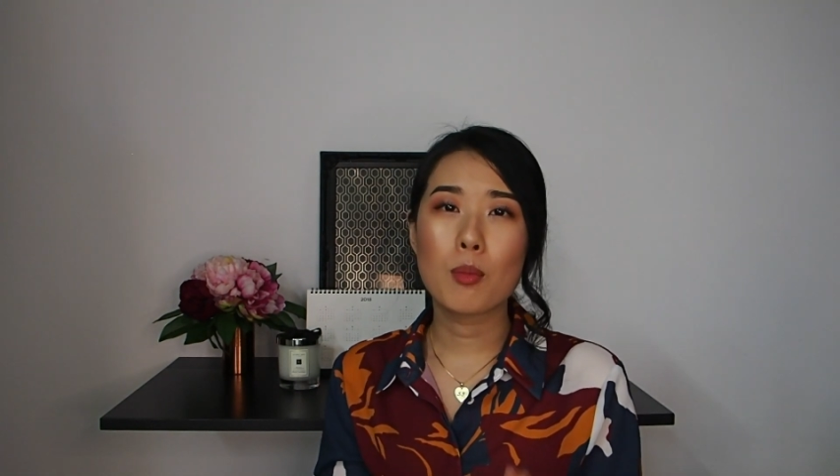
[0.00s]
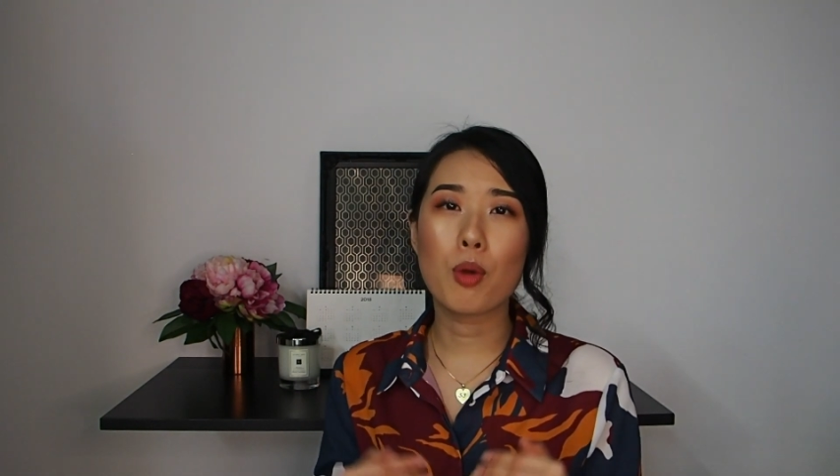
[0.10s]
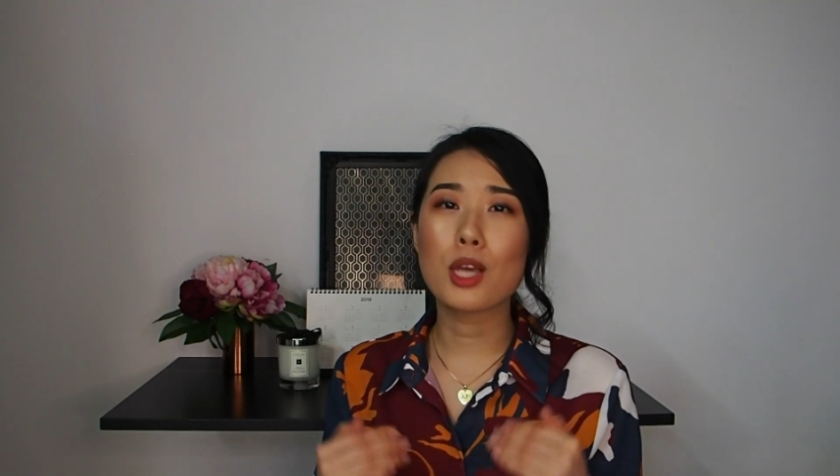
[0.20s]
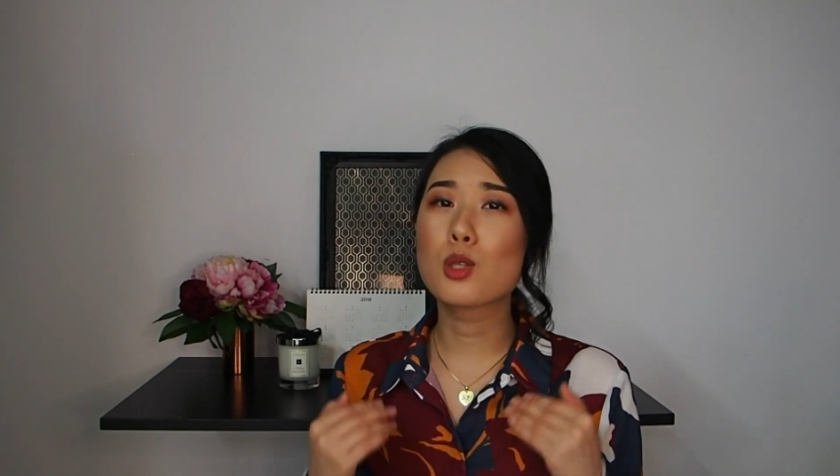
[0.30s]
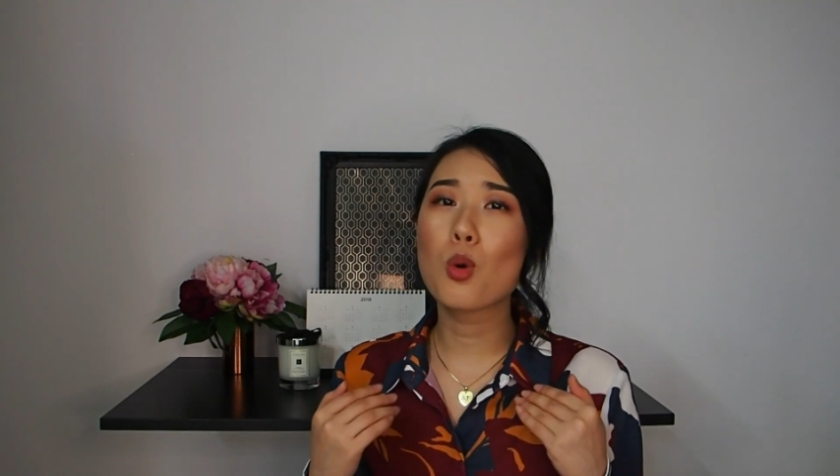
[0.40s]

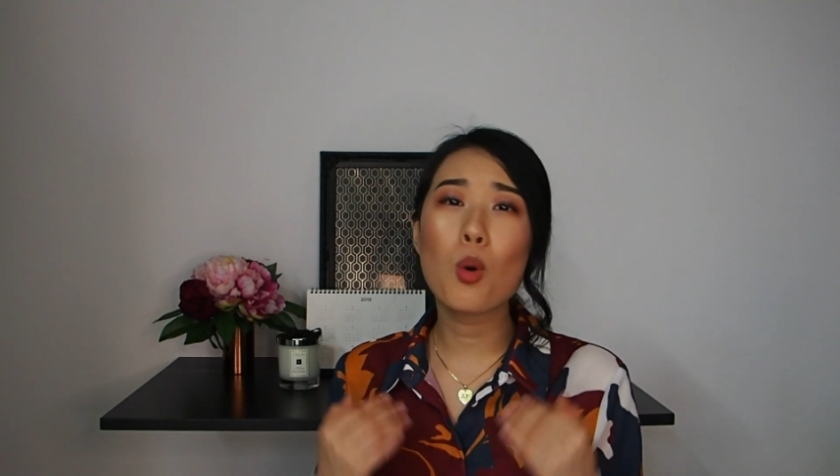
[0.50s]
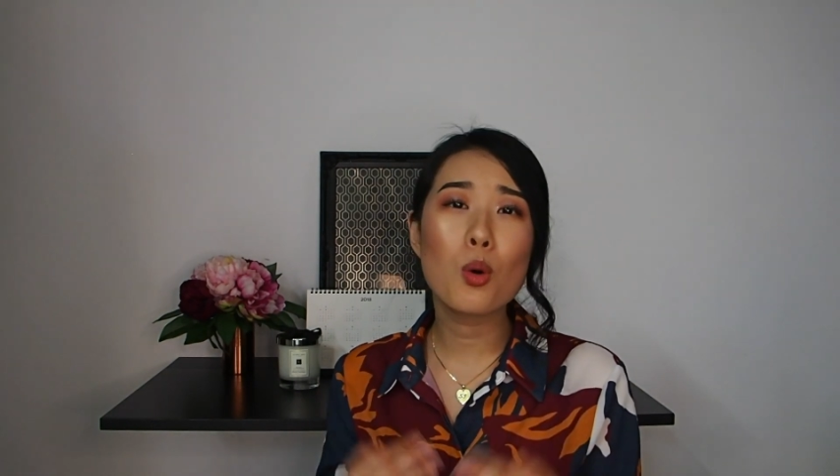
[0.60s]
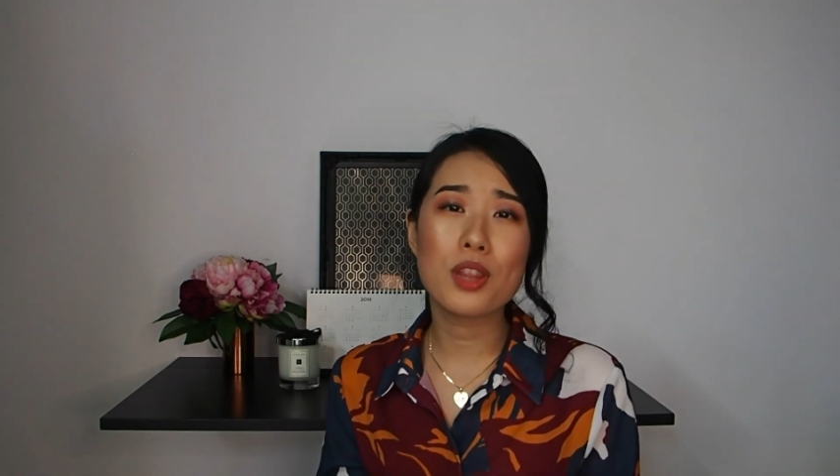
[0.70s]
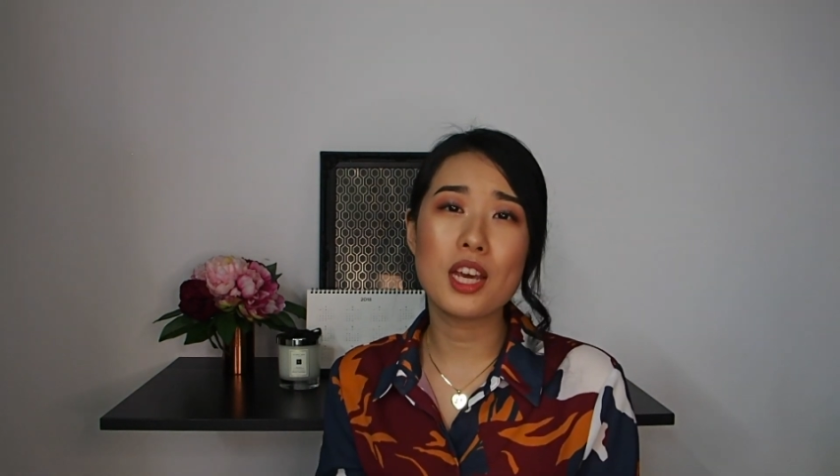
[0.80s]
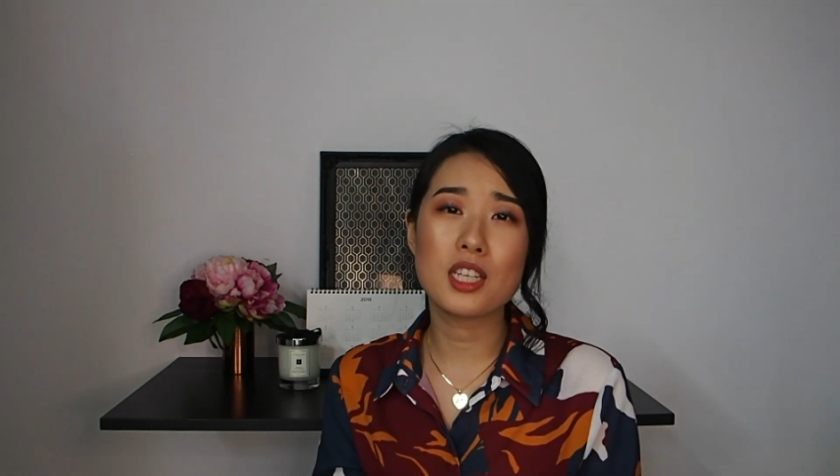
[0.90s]
brings
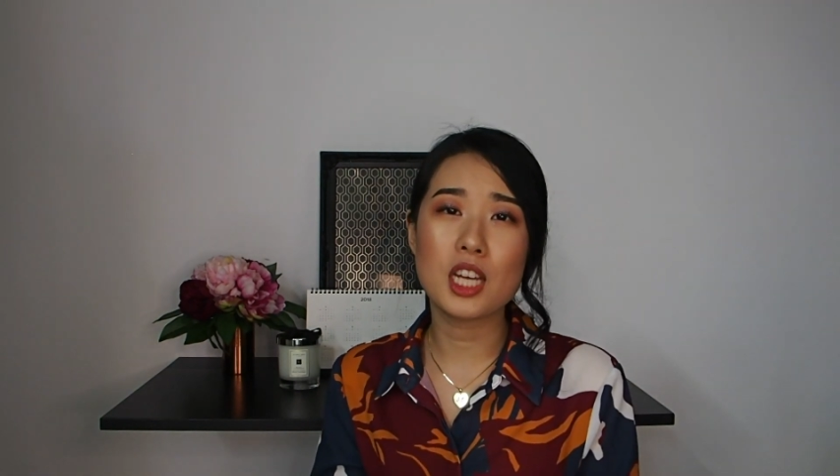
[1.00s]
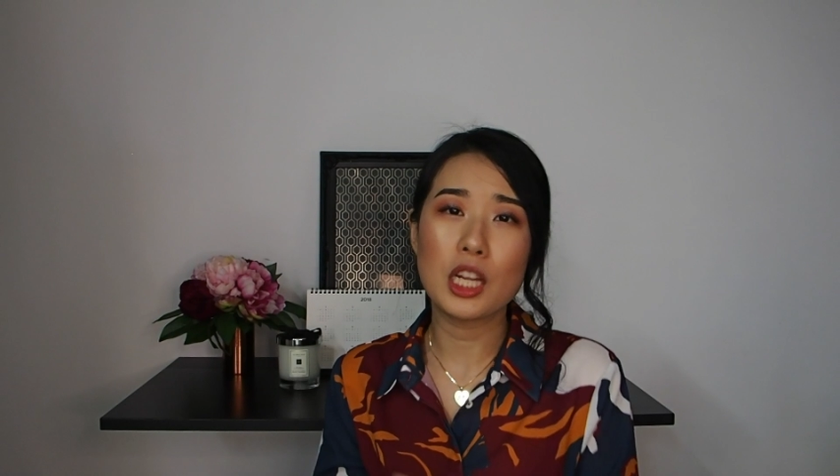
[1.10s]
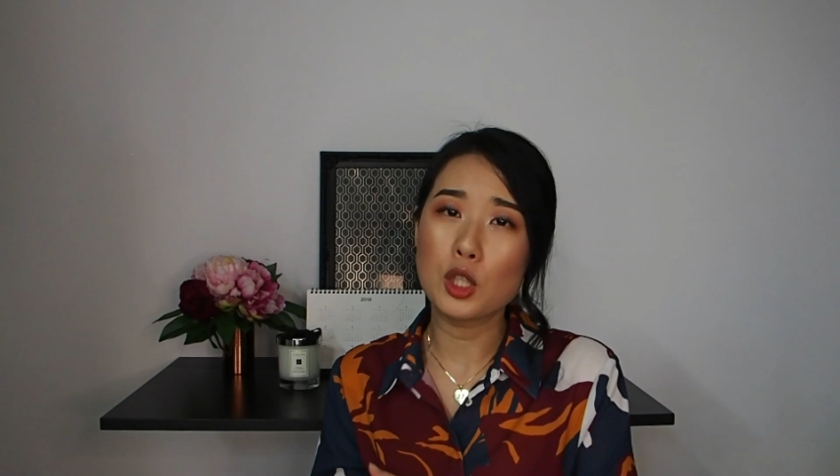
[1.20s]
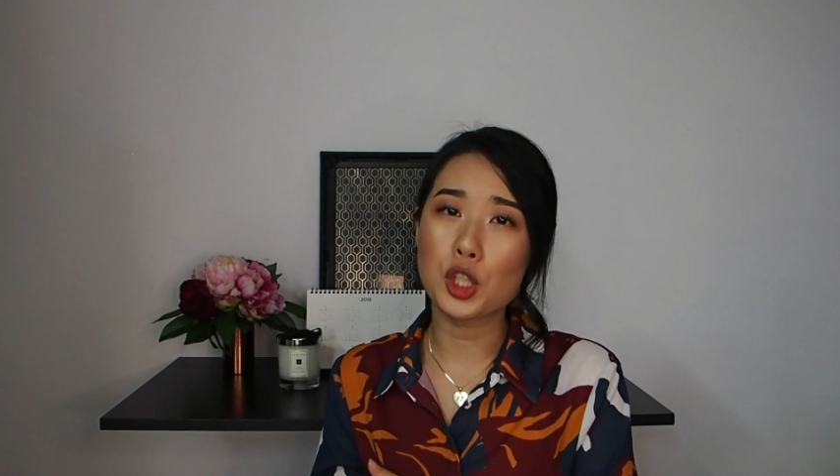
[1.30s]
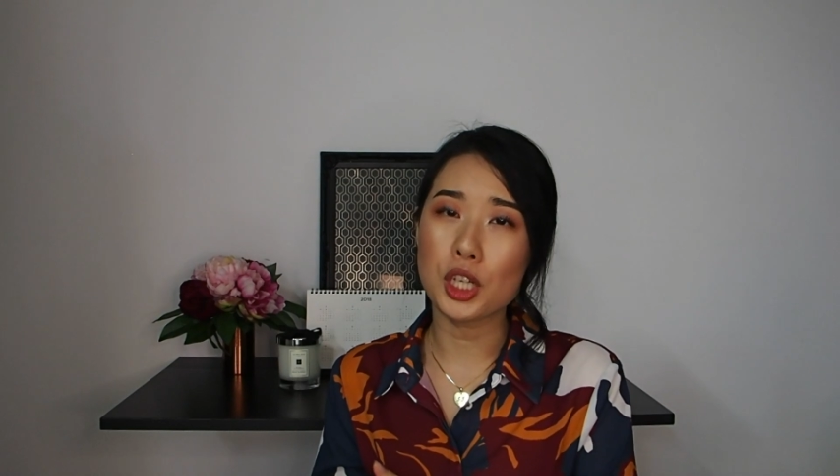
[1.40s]
all the
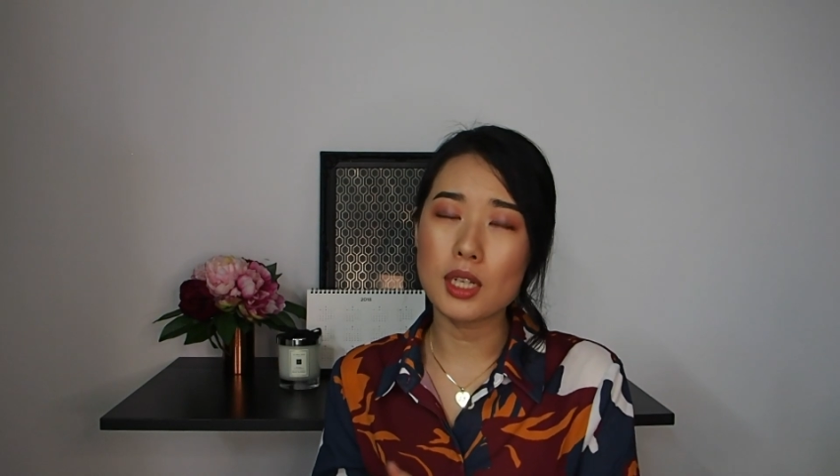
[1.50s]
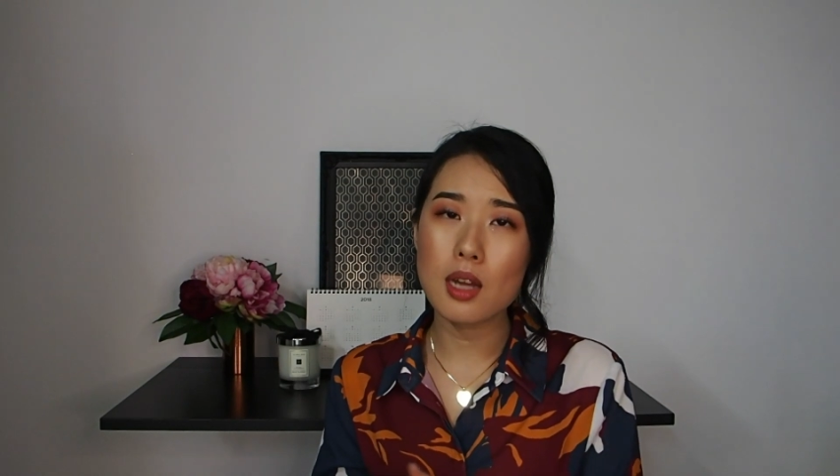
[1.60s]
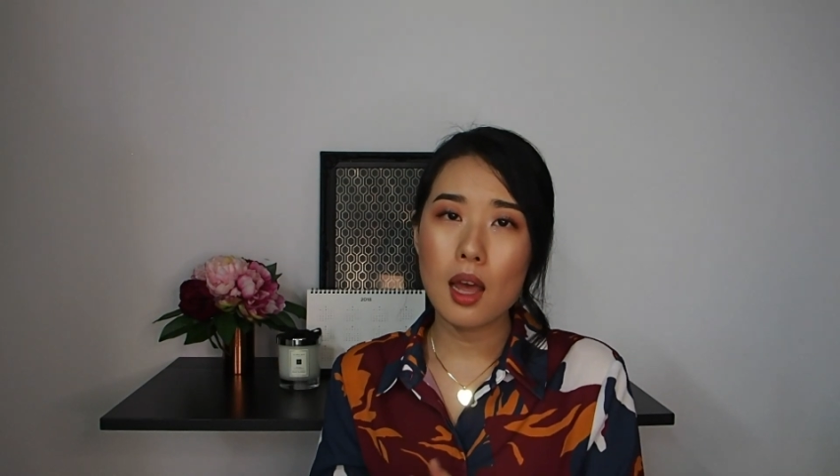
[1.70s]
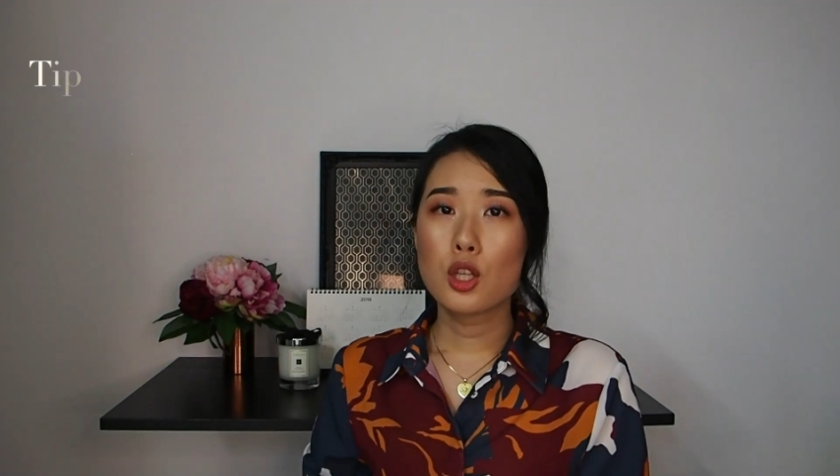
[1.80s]
attention,